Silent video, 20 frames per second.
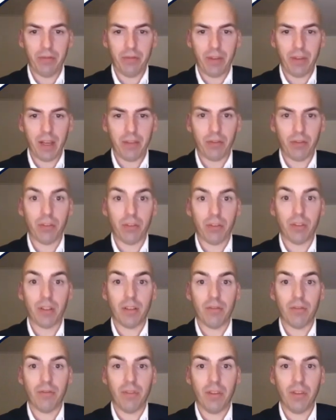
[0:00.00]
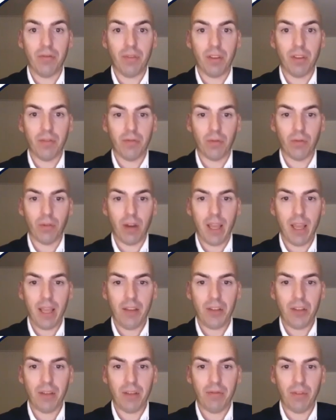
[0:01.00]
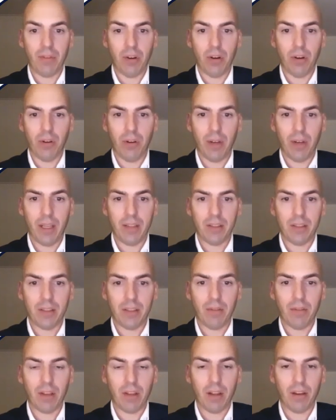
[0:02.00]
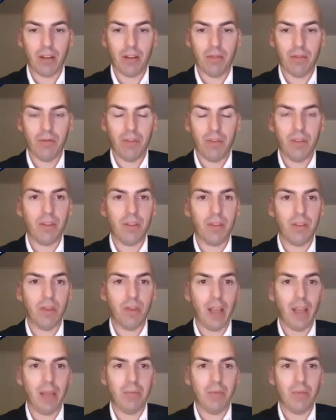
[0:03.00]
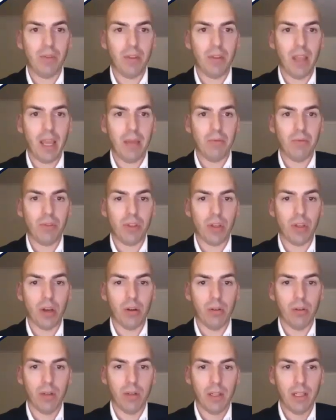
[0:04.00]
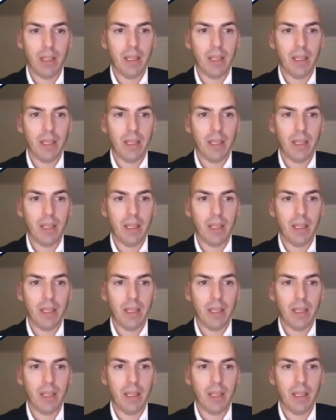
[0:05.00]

550 for HFO and 750 for MGO,